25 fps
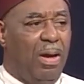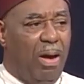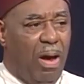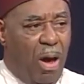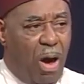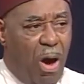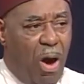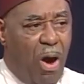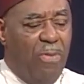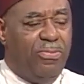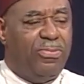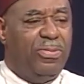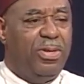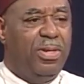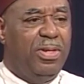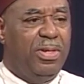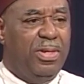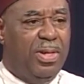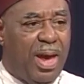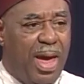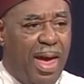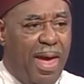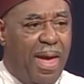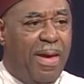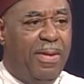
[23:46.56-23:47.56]

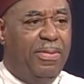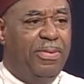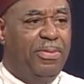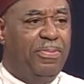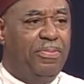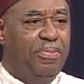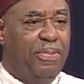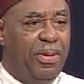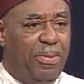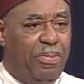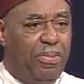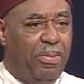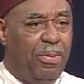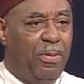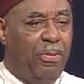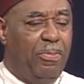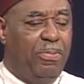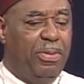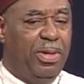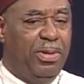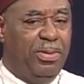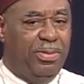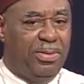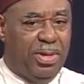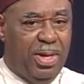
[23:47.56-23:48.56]
Oftentimes people
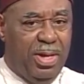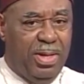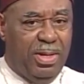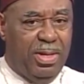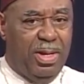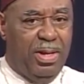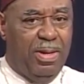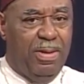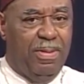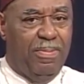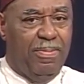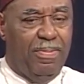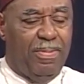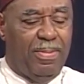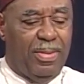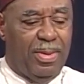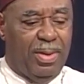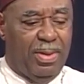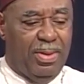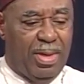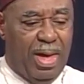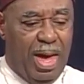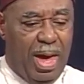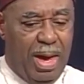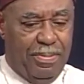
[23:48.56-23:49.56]
be thinking
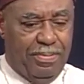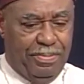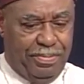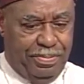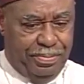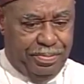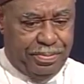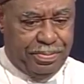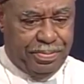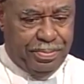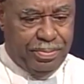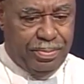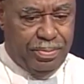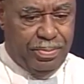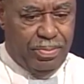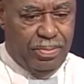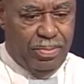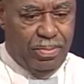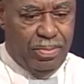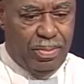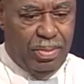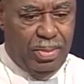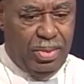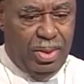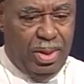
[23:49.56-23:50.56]
that
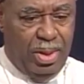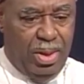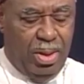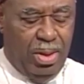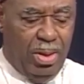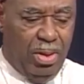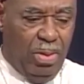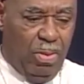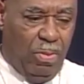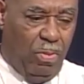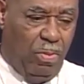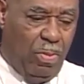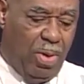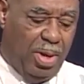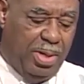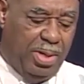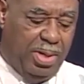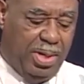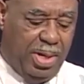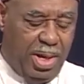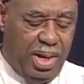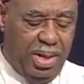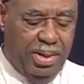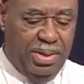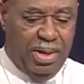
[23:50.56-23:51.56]
what it
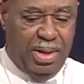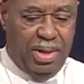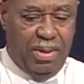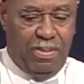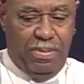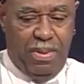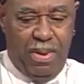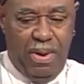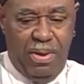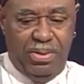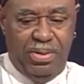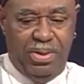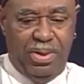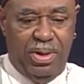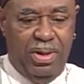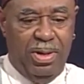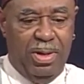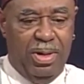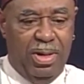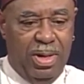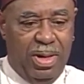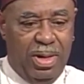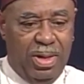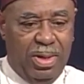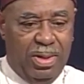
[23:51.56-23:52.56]
is that a person
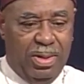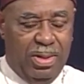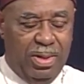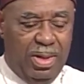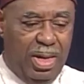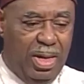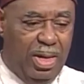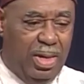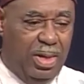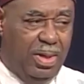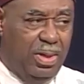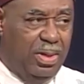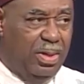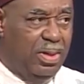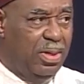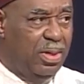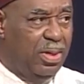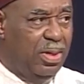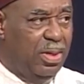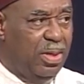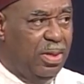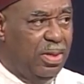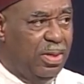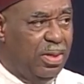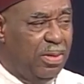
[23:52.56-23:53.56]
needs
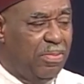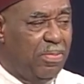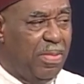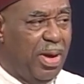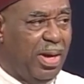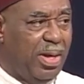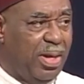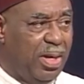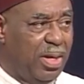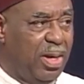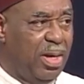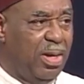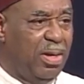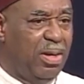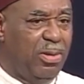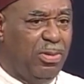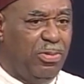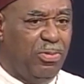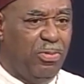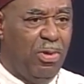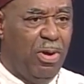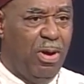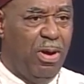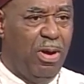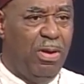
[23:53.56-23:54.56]
to make it in this
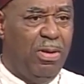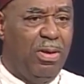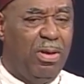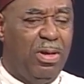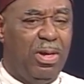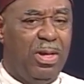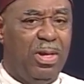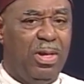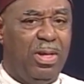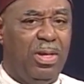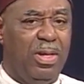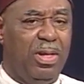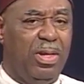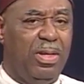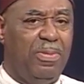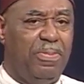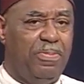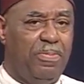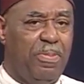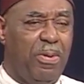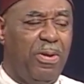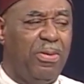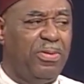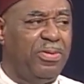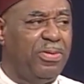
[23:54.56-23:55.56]
world is
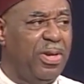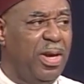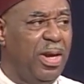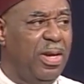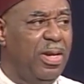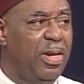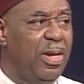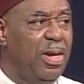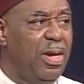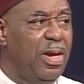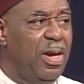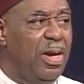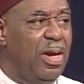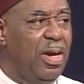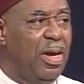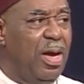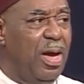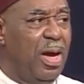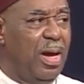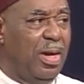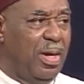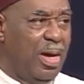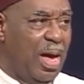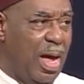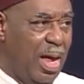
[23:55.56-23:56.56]
per se
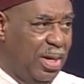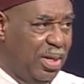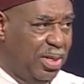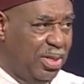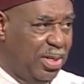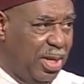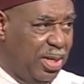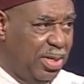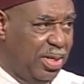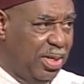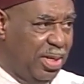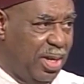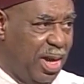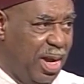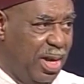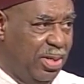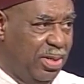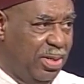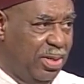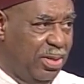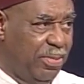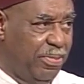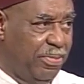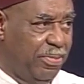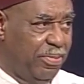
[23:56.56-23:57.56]
a college
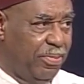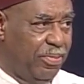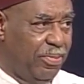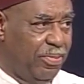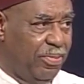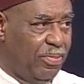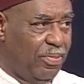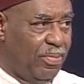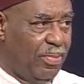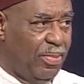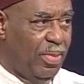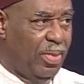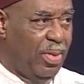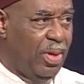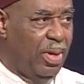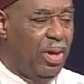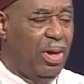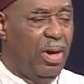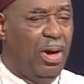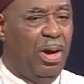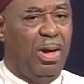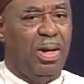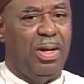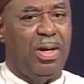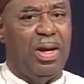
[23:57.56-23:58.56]
education,
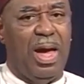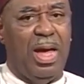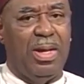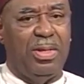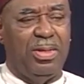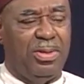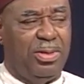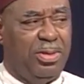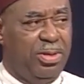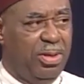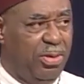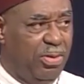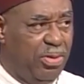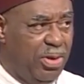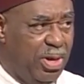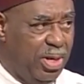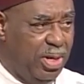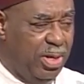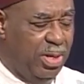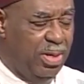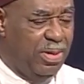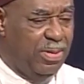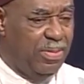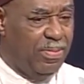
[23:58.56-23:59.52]
a college degree.